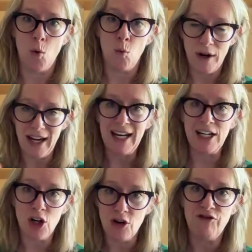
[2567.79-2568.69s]

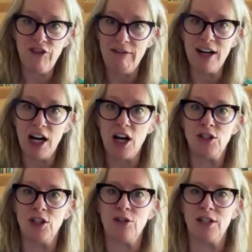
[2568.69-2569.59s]
in very
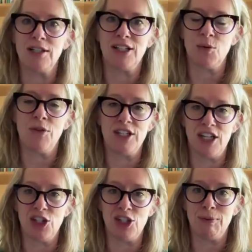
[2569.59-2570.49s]
close consultation with the teachers,